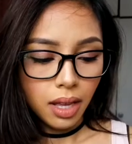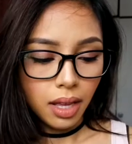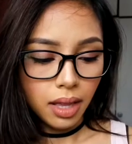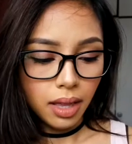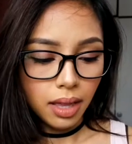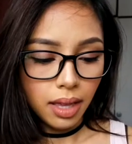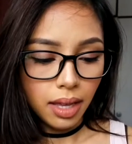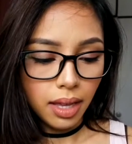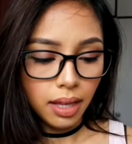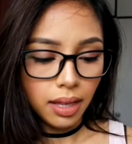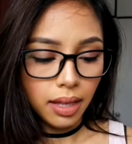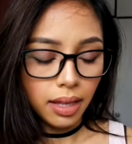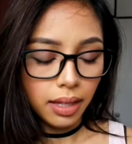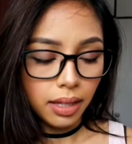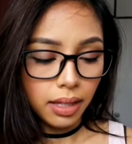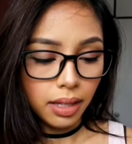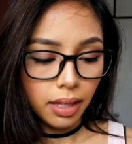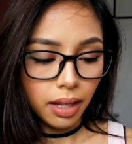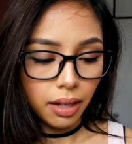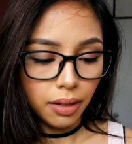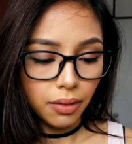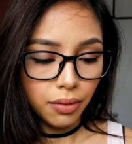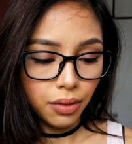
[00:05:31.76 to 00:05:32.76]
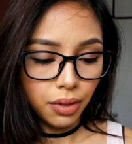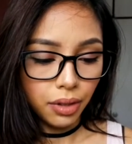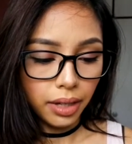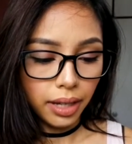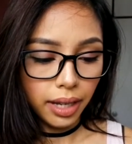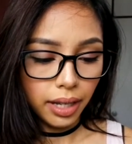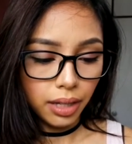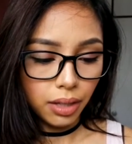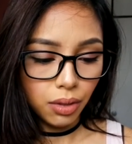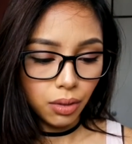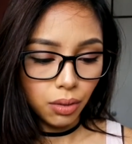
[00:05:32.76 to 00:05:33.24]
And then let's not
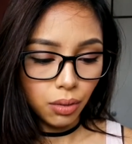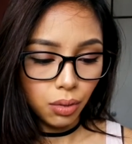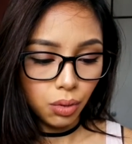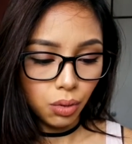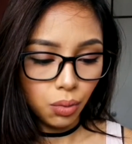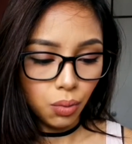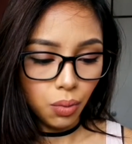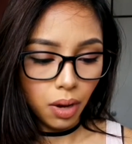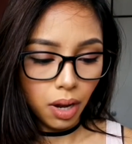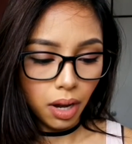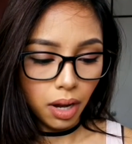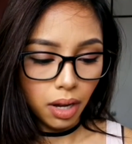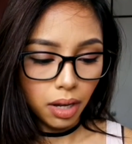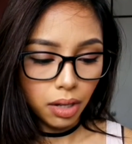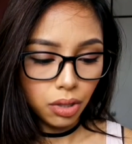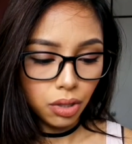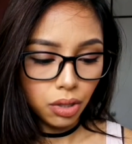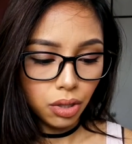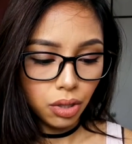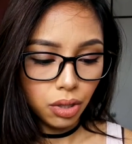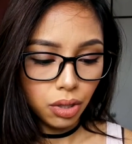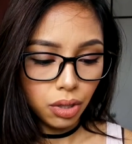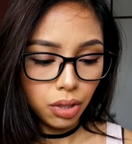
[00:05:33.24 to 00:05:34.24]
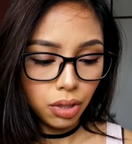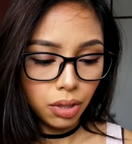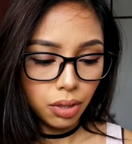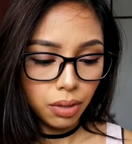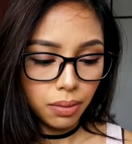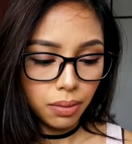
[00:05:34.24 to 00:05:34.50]
forget to swatch.